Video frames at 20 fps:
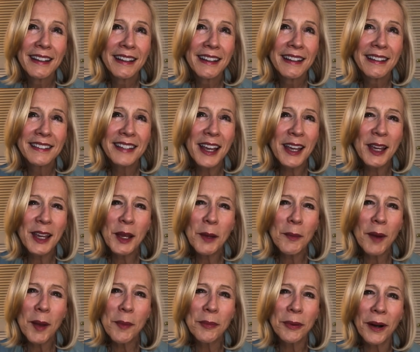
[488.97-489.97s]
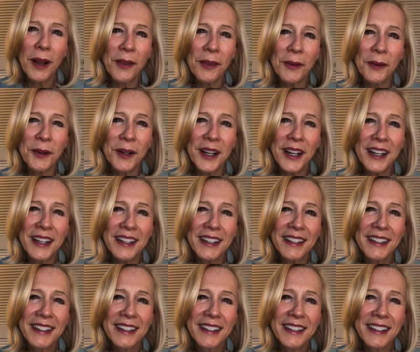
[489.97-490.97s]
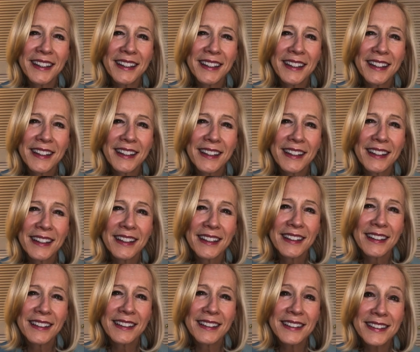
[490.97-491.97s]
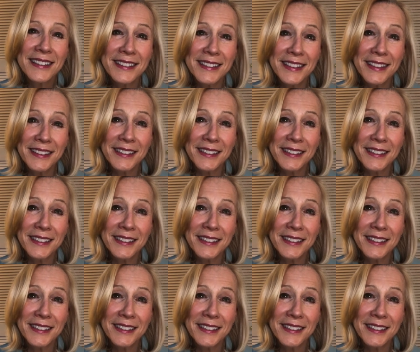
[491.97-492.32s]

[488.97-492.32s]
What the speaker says: taking my breath away. Still.